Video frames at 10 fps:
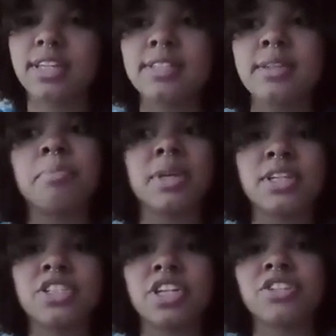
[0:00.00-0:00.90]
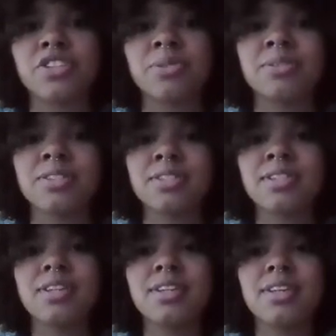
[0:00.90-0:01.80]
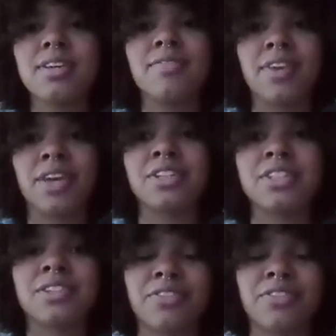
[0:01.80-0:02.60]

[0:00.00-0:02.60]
It's a big change though. It's very different.